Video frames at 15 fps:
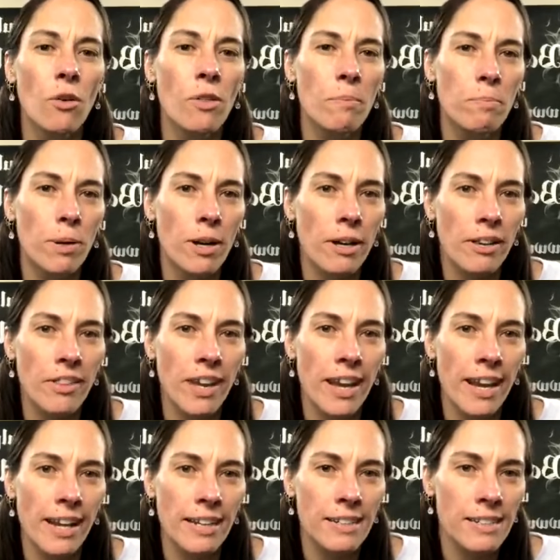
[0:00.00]
the book and the
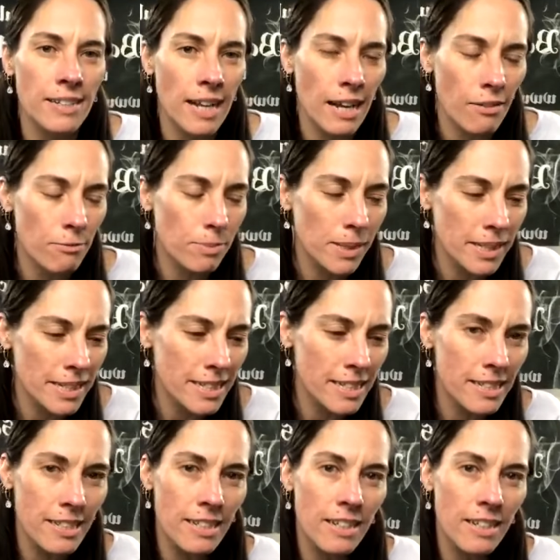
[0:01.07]
hand stuff, please?